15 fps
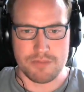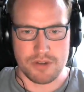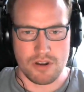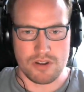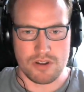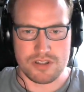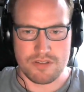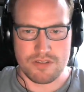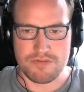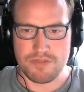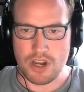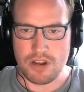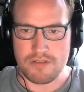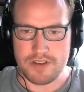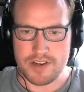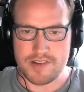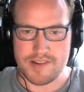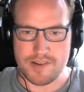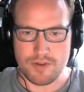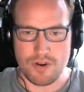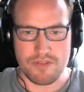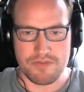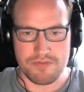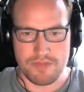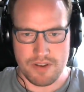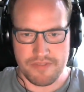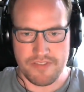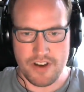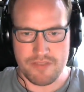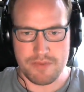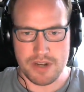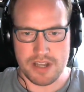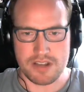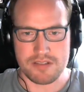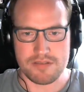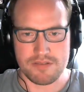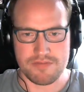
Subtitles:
but lots of just sort of a 5-minute